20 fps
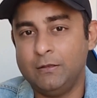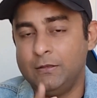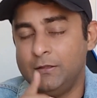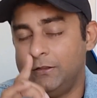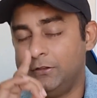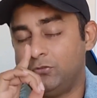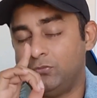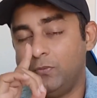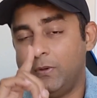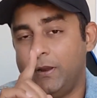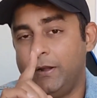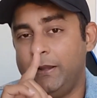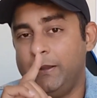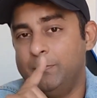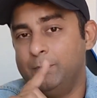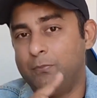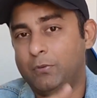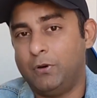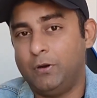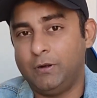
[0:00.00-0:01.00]
It's very
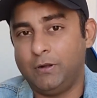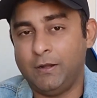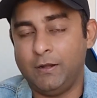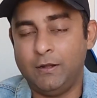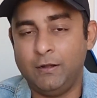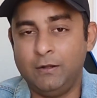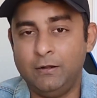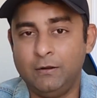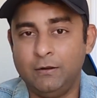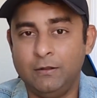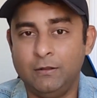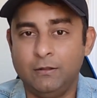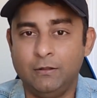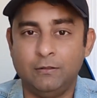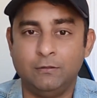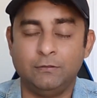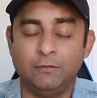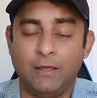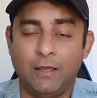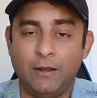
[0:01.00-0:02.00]
important
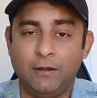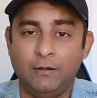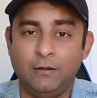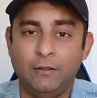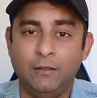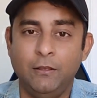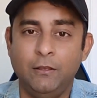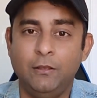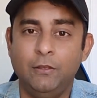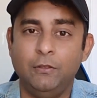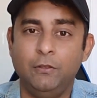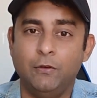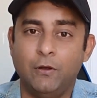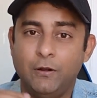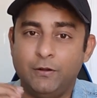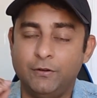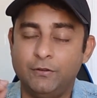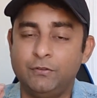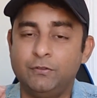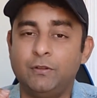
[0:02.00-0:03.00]
that you
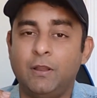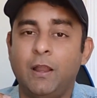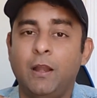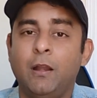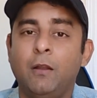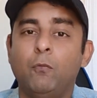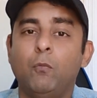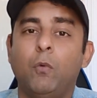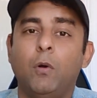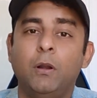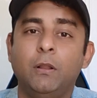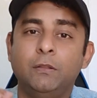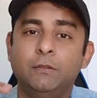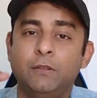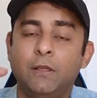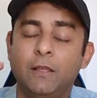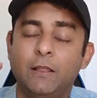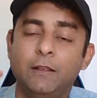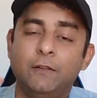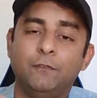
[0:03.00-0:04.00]
understand what is
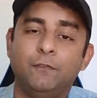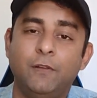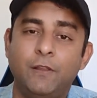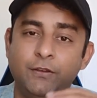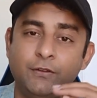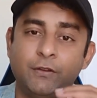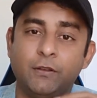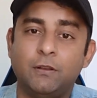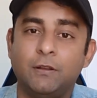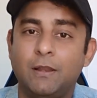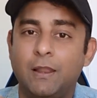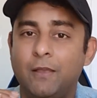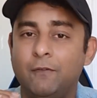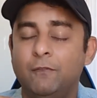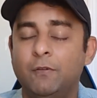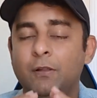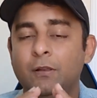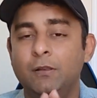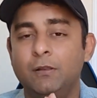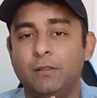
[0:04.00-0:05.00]
the inflation
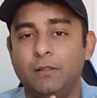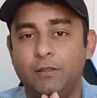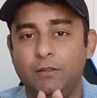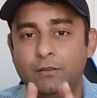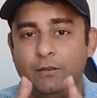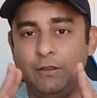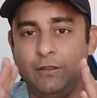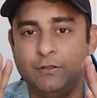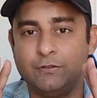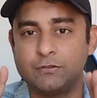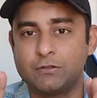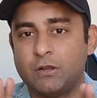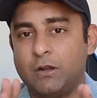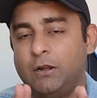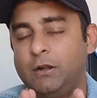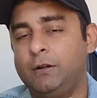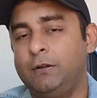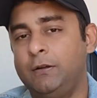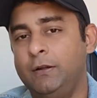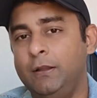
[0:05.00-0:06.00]
level in each
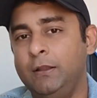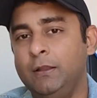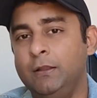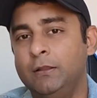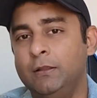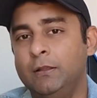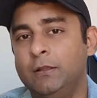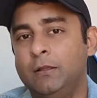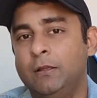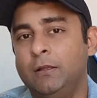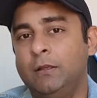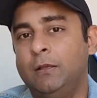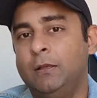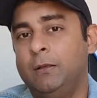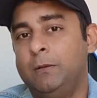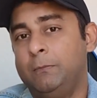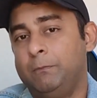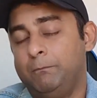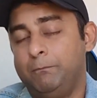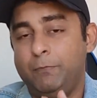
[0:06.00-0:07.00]
country
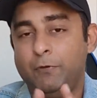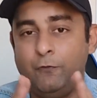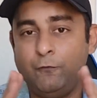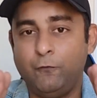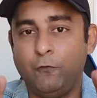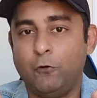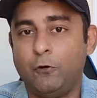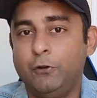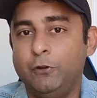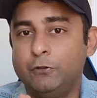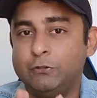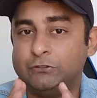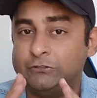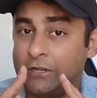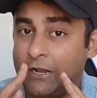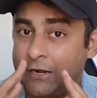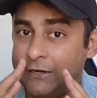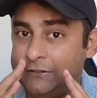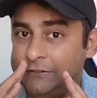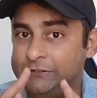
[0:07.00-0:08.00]
before you
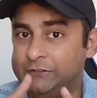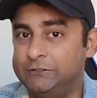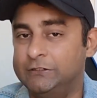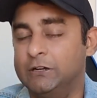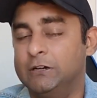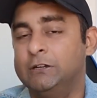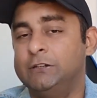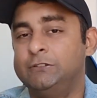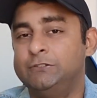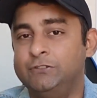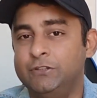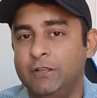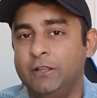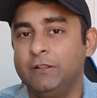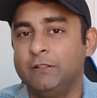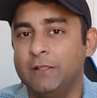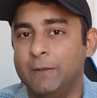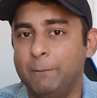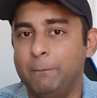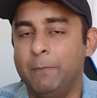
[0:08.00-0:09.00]
start
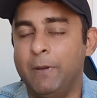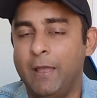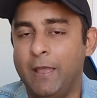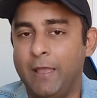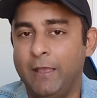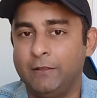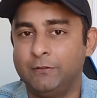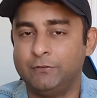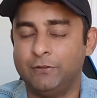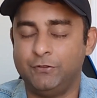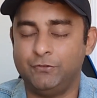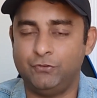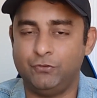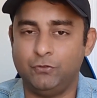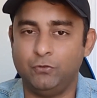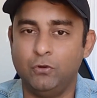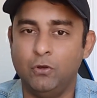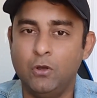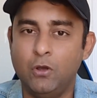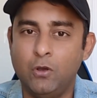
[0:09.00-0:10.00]
judging the banks as
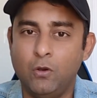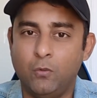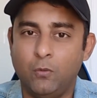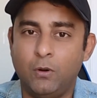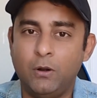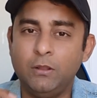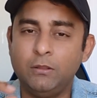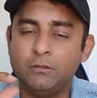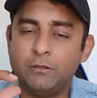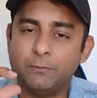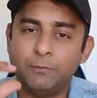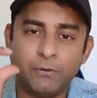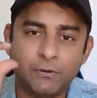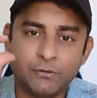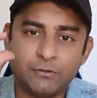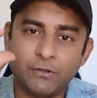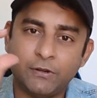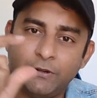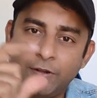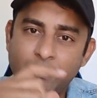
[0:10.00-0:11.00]
to what is the
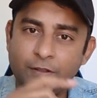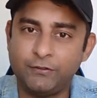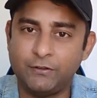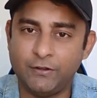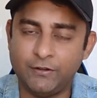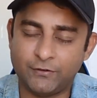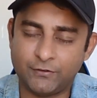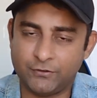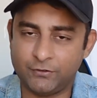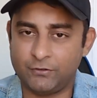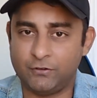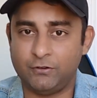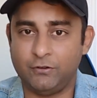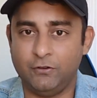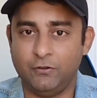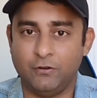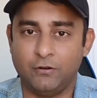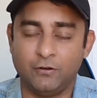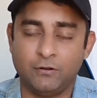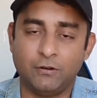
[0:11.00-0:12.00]
percentage interest
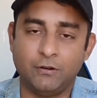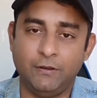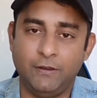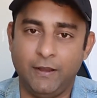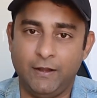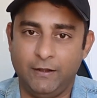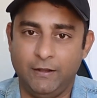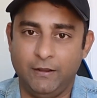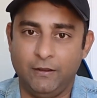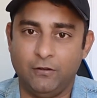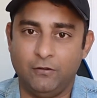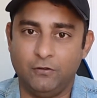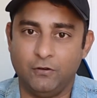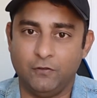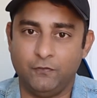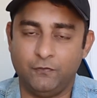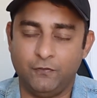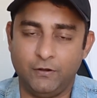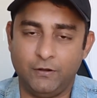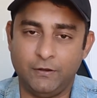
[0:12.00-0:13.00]
you're getting out
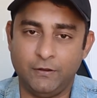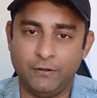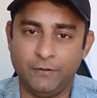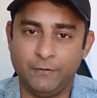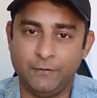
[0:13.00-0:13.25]
of it.